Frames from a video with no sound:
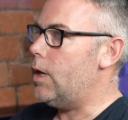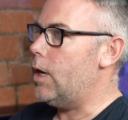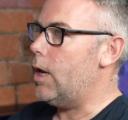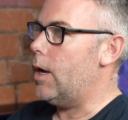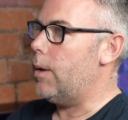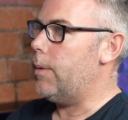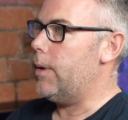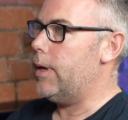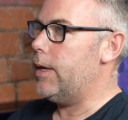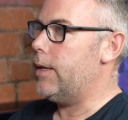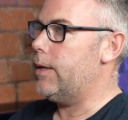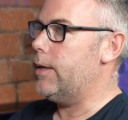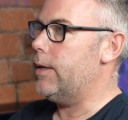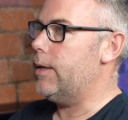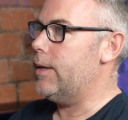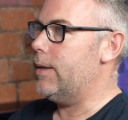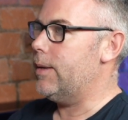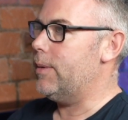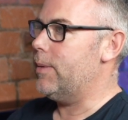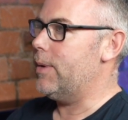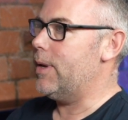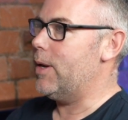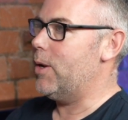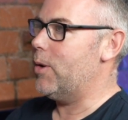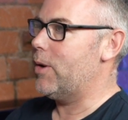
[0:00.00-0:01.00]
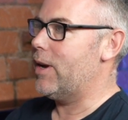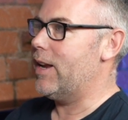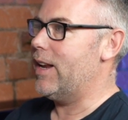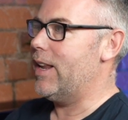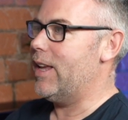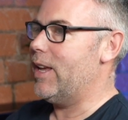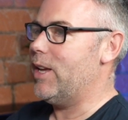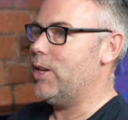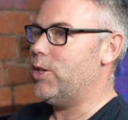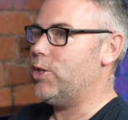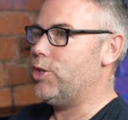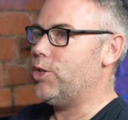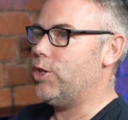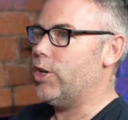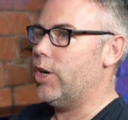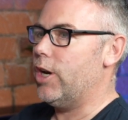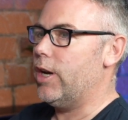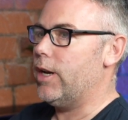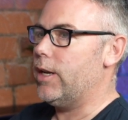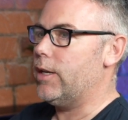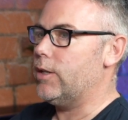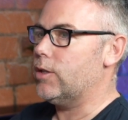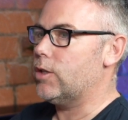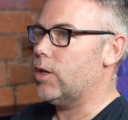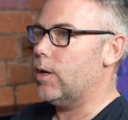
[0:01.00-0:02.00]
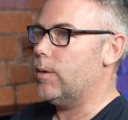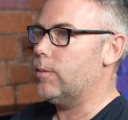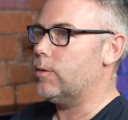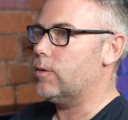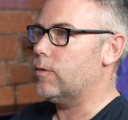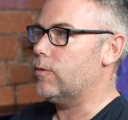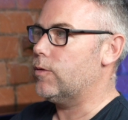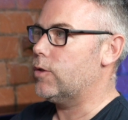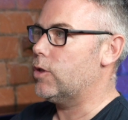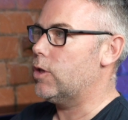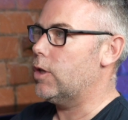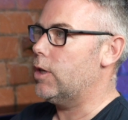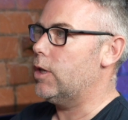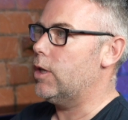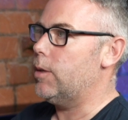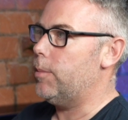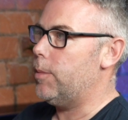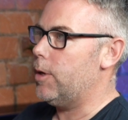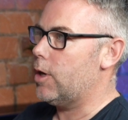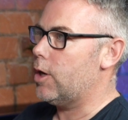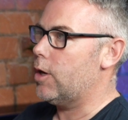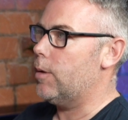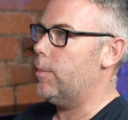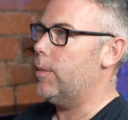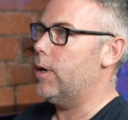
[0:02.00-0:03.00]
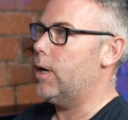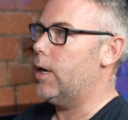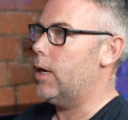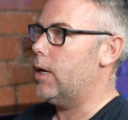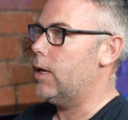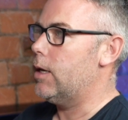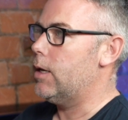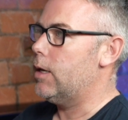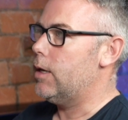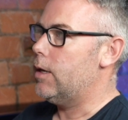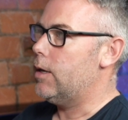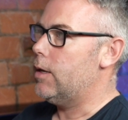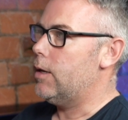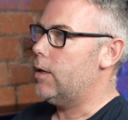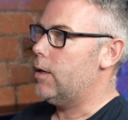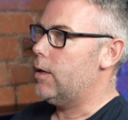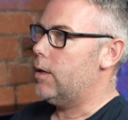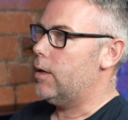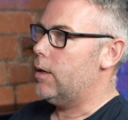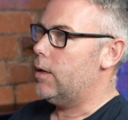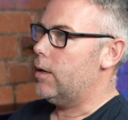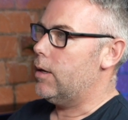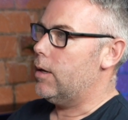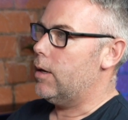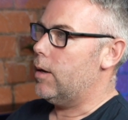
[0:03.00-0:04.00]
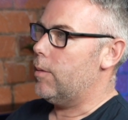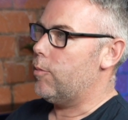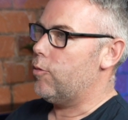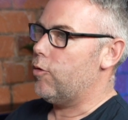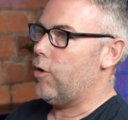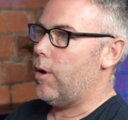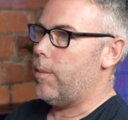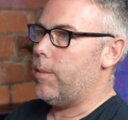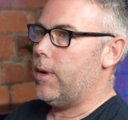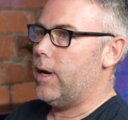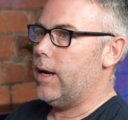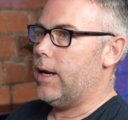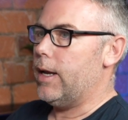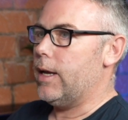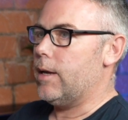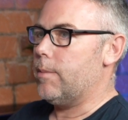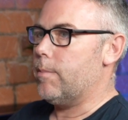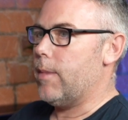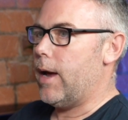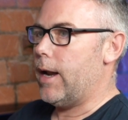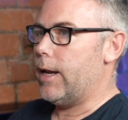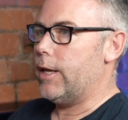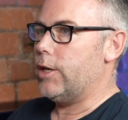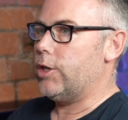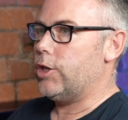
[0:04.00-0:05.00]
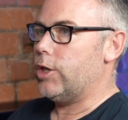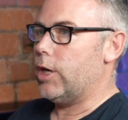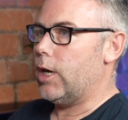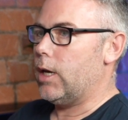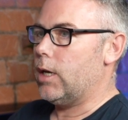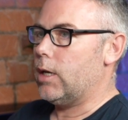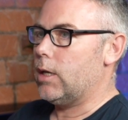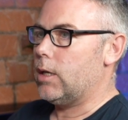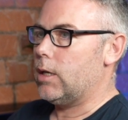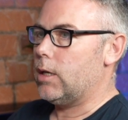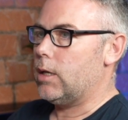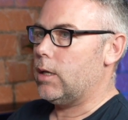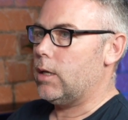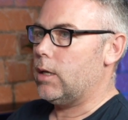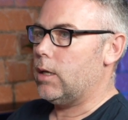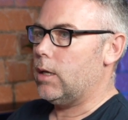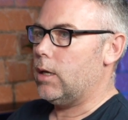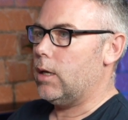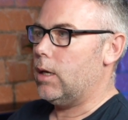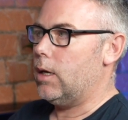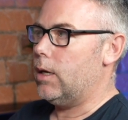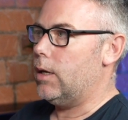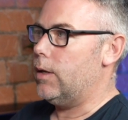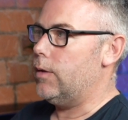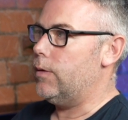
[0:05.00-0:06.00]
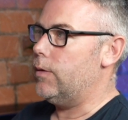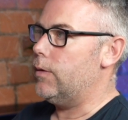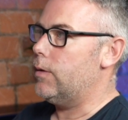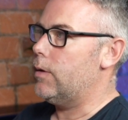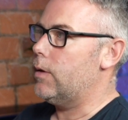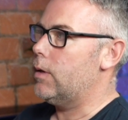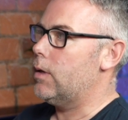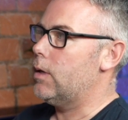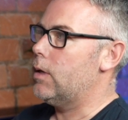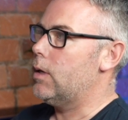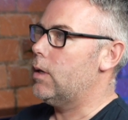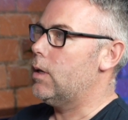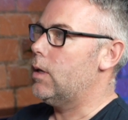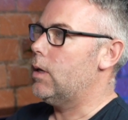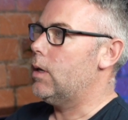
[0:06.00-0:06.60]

you're looking at his journey in terms of suddenly becoming a Premier League manager, and